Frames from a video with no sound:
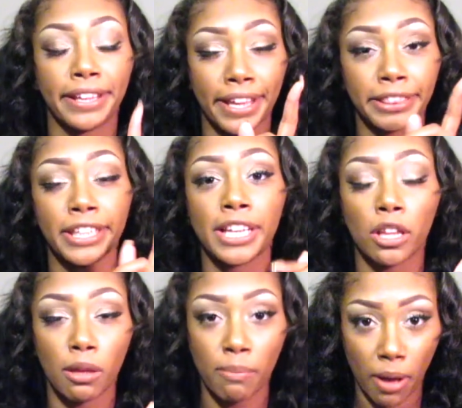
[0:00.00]
Get the
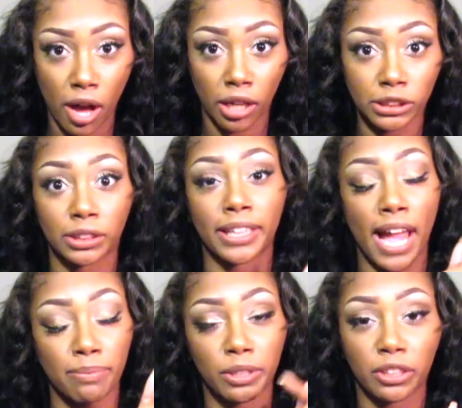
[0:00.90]
yellow box, the
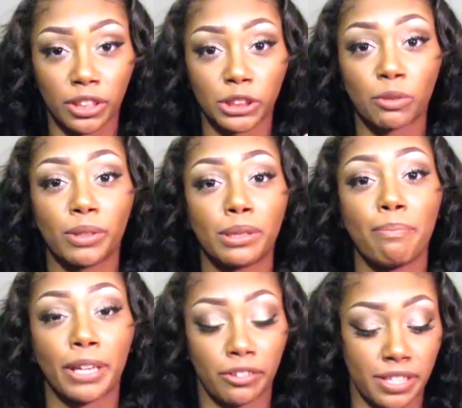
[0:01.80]
Captain Crunch with the
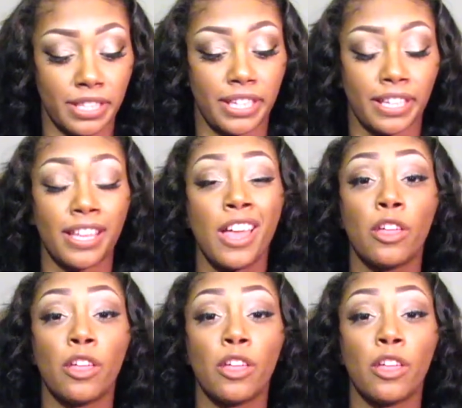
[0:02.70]
berries in it.